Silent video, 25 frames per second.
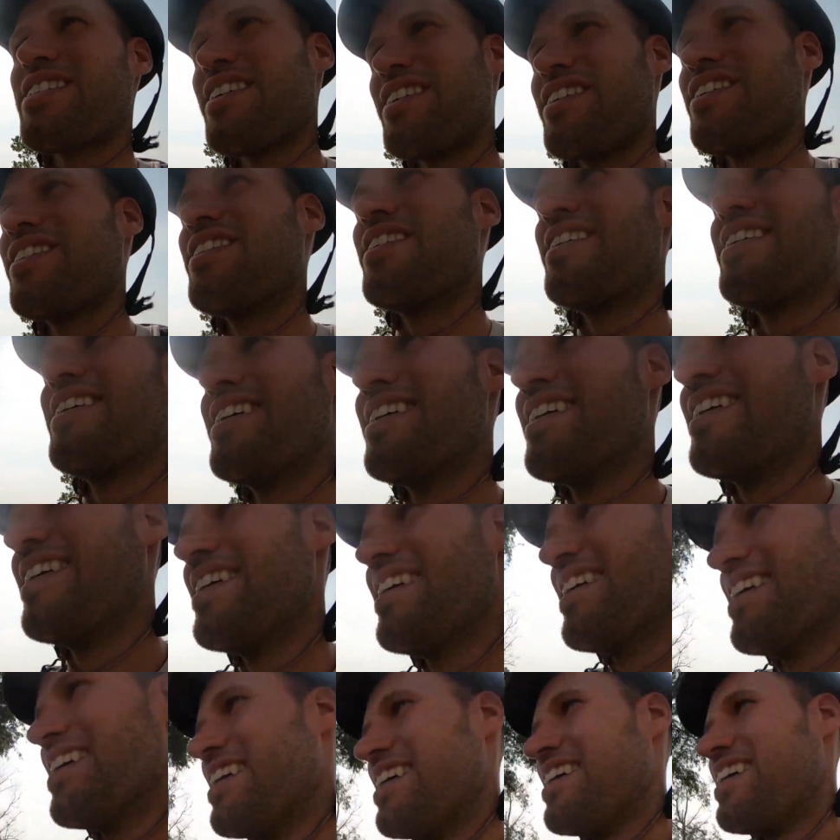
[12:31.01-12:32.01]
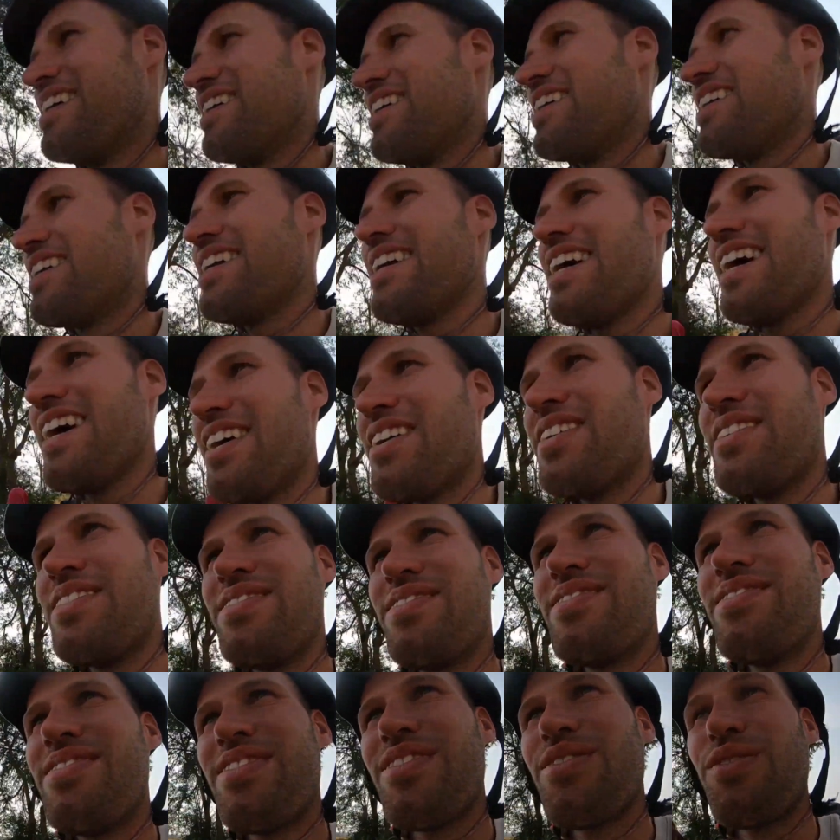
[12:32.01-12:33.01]
so yeah,
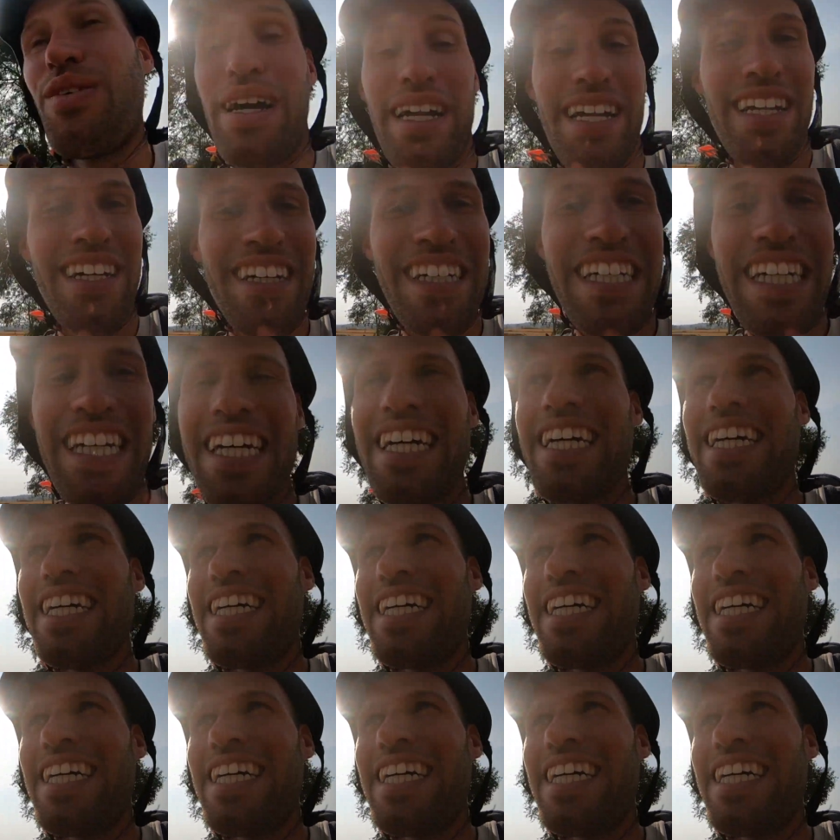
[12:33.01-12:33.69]
why not?